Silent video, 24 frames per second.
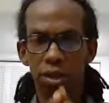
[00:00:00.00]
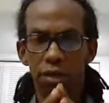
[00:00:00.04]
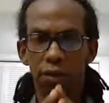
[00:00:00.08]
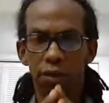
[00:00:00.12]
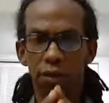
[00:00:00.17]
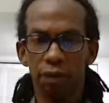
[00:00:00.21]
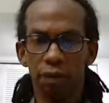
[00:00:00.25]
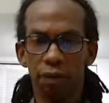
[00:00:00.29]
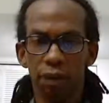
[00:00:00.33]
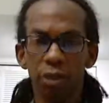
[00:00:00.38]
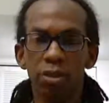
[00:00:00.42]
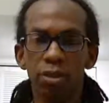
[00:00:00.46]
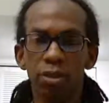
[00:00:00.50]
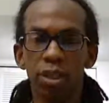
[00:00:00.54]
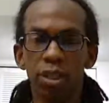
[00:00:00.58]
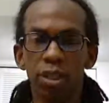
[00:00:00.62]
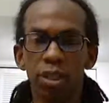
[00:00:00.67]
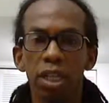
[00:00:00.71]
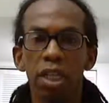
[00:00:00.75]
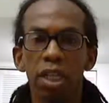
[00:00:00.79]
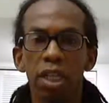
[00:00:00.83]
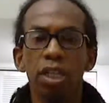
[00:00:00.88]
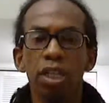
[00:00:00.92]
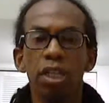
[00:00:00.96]
The
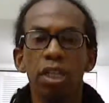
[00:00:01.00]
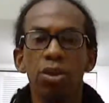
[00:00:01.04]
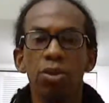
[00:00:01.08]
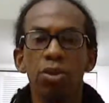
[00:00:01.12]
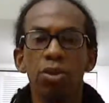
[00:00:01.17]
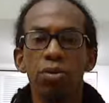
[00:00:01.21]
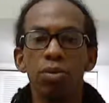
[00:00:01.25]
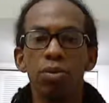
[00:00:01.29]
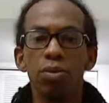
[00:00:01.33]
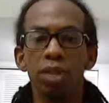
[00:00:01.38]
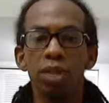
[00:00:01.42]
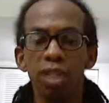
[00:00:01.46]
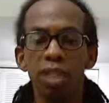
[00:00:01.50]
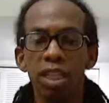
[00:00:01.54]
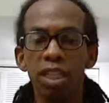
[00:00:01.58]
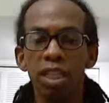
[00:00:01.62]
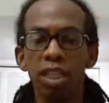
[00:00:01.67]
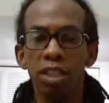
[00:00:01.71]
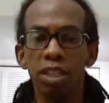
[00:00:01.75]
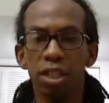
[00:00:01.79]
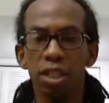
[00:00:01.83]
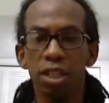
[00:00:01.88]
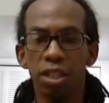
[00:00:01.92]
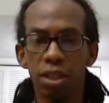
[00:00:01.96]
first thing that you
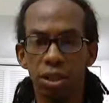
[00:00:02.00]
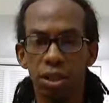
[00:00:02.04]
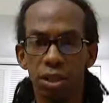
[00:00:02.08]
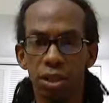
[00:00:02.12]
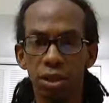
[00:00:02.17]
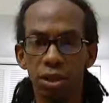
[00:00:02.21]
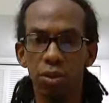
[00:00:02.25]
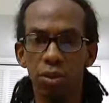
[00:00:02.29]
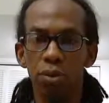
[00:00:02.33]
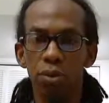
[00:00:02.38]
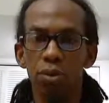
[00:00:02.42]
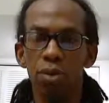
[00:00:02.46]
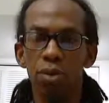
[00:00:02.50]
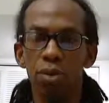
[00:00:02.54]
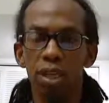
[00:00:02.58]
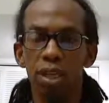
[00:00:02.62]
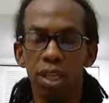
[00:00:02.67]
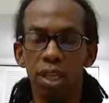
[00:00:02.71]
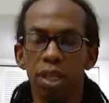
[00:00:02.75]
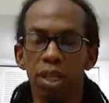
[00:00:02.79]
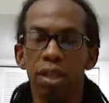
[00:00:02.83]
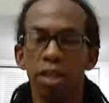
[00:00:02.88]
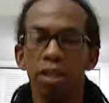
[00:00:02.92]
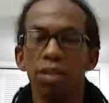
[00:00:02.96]
need to do
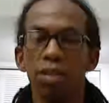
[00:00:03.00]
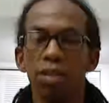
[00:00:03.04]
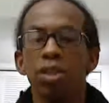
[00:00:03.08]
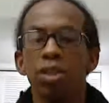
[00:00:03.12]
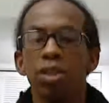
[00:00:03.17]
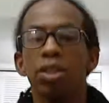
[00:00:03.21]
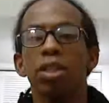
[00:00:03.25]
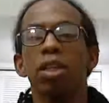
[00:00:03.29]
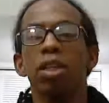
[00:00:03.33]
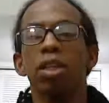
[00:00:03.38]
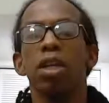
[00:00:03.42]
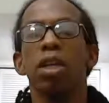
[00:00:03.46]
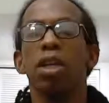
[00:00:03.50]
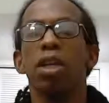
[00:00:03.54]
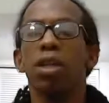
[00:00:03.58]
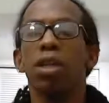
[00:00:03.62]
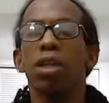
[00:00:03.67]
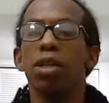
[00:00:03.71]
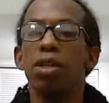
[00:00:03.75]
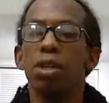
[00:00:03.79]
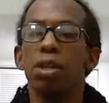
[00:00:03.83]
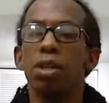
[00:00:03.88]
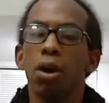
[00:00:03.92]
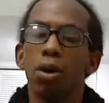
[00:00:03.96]
is
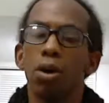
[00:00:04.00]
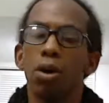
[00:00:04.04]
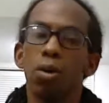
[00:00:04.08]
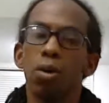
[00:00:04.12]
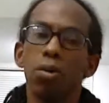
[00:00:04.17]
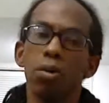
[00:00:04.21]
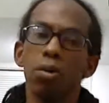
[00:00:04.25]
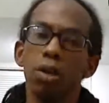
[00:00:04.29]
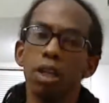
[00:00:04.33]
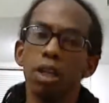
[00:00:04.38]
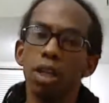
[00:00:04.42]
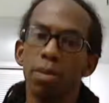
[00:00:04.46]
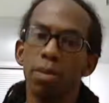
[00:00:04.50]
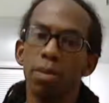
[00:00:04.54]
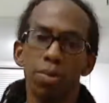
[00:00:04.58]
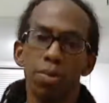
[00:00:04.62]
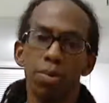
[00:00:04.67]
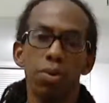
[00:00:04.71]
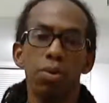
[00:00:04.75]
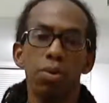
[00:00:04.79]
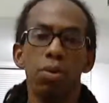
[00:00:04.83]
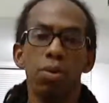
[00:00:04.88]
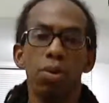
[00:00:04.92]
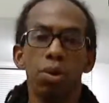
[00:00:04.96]
know
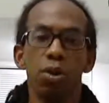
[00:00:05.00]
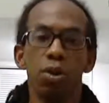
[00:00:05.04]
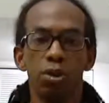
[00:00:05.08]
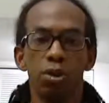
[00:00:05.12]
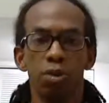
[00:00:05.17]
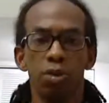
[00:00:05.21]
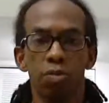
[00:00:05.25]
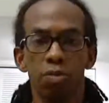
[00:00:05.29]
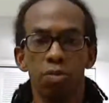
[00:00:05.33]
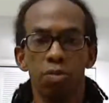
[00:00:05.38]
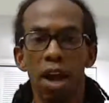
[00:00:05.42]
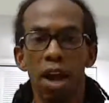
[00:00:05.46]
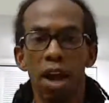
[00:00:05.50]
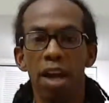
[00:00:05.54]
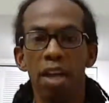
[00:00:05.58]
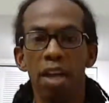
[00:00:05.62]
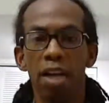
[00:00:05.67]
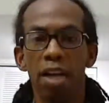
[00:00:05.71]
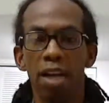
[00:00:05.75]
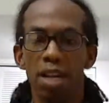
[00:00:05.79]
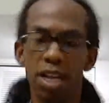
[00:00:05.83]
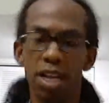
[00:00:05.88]
if you're going to write